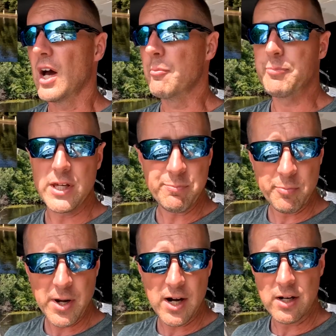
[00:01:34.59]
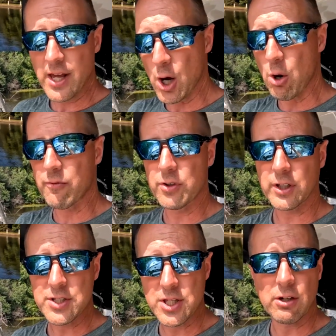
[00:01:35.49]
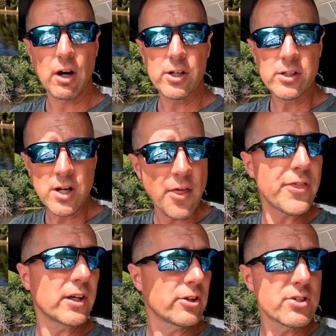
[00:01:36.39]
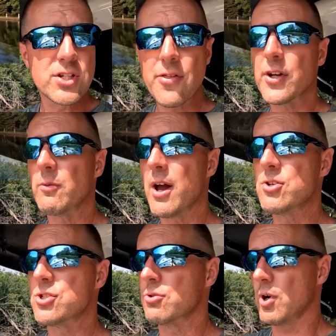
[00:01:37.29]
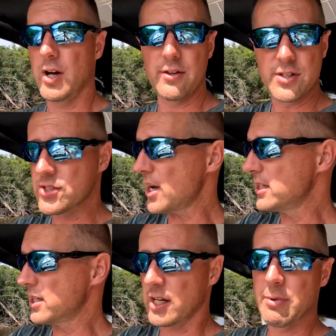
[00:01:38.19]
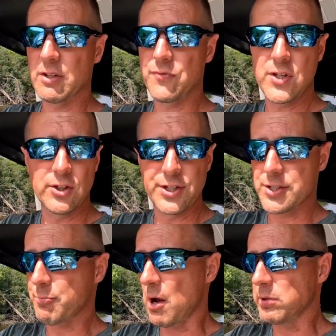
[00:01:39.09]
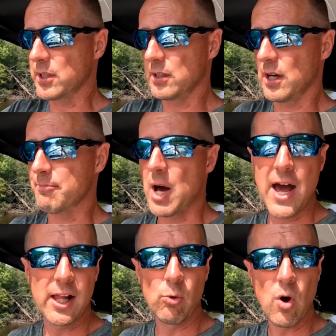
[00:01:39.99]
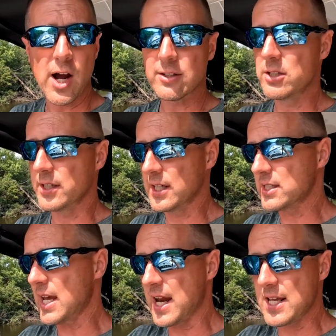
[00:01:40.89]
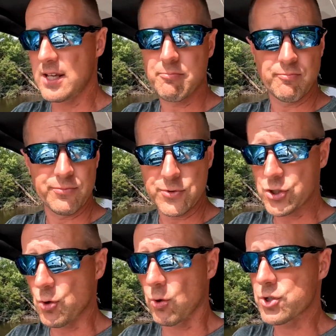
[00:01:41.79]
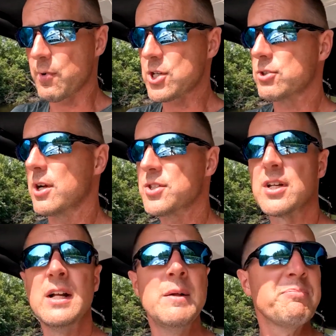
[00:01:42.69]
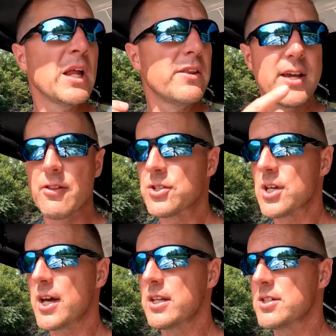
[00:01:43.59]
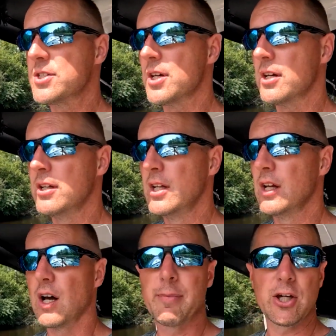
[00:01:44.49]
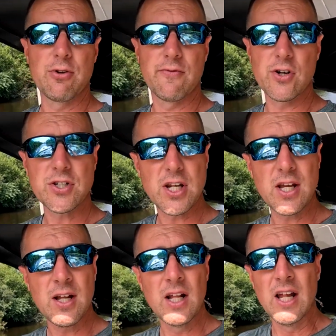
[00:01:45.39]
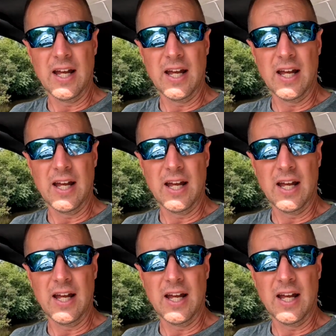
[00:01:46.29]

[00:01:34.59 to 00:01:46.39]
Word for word: Uh, be prepared, however, because there are nothing, there's nothing around you. Uh, this side, you got a big field. It's probably a mile walk to you get to any stores, restaurants. The other side is uh, a big university